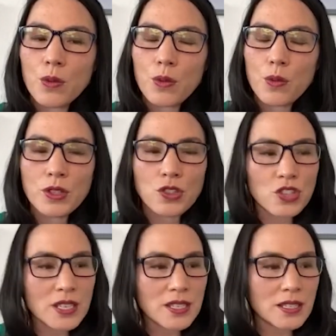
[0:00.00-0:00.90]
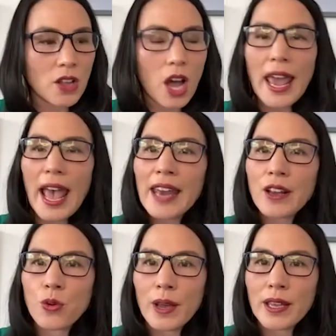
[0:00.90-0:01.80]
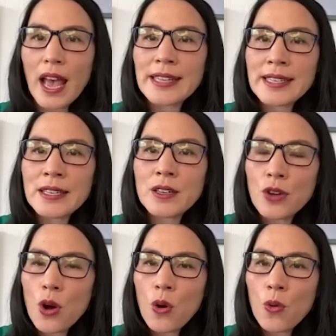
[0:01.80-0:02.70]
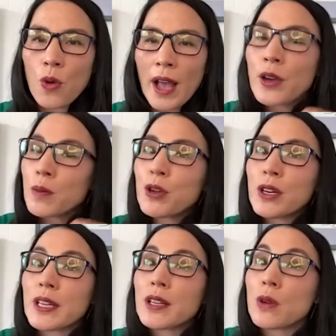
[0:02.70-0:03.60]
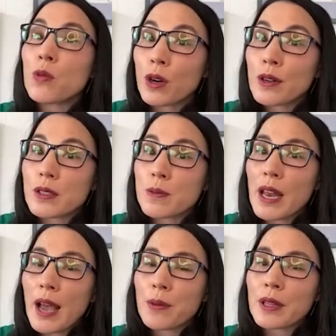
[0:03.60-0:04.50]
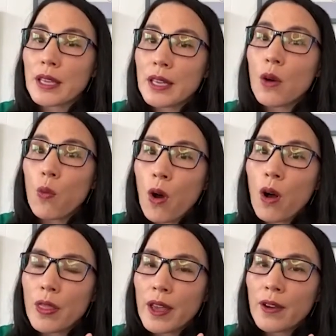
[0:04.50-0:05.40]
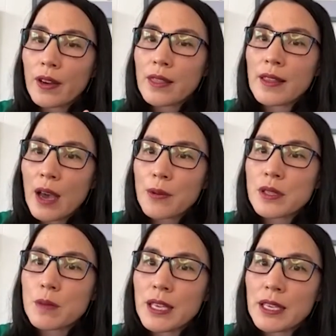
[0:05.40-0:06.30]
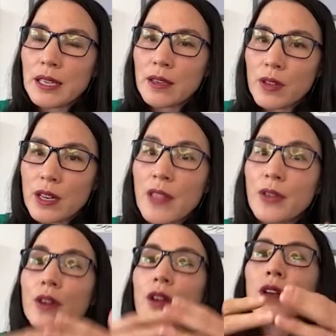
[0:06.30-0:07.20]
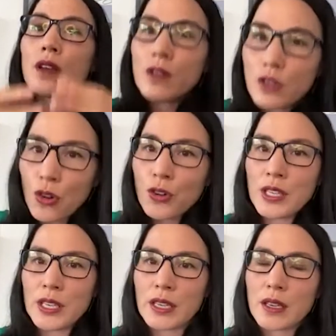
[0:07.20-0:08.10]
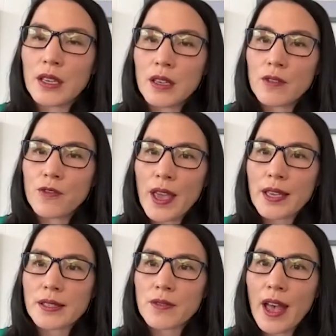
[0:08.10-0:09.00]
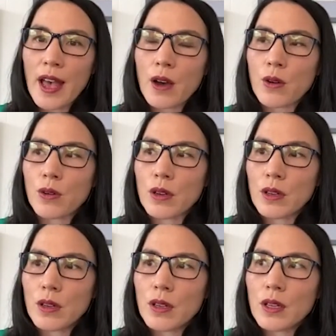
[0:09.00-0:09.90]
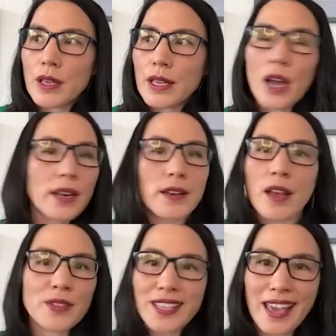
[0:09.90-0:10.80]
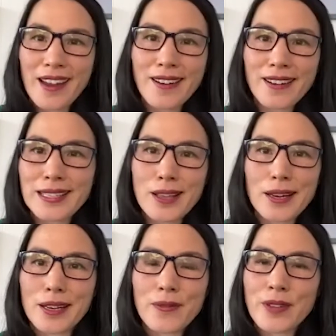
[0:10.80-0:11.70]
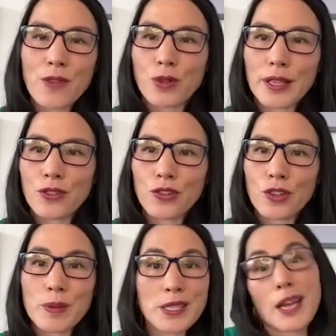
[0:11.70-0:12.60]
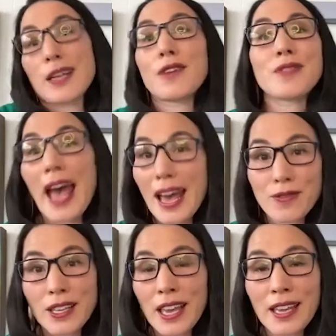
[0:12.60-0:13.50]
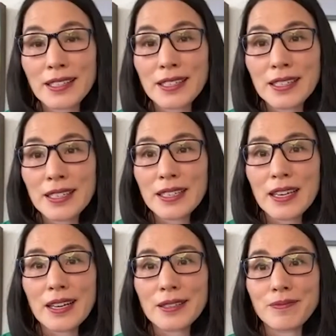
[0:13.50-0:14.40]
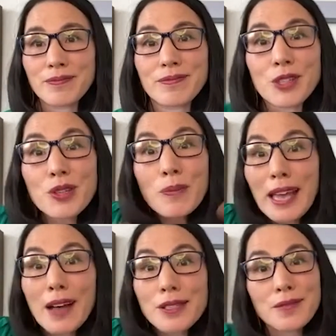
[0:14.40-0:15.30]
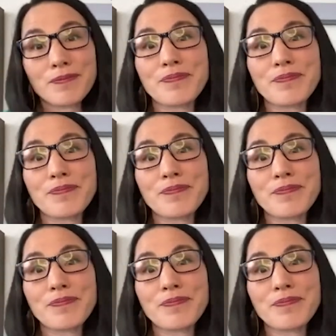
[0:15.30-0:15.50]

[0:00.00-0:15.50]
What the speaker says: was just not adequate. I didn't know, I couldn't put it into words, but I really hit a wall there. And I think that was the beginning of another journeying phase of how it's not enough to care. It's not enough to have a relationship. It's not enough to advocate. There's something else.